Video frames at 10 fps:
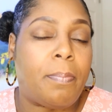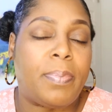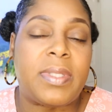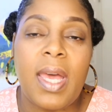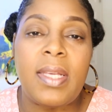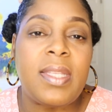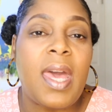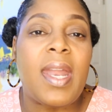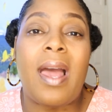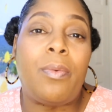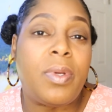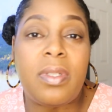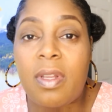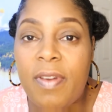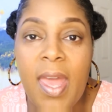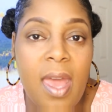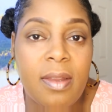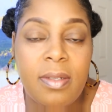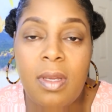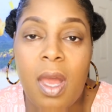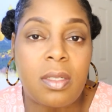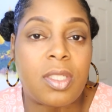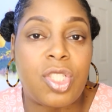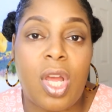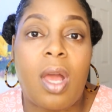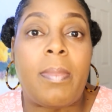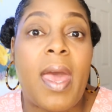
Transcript: Besides that, I wouldn't have had gotten a job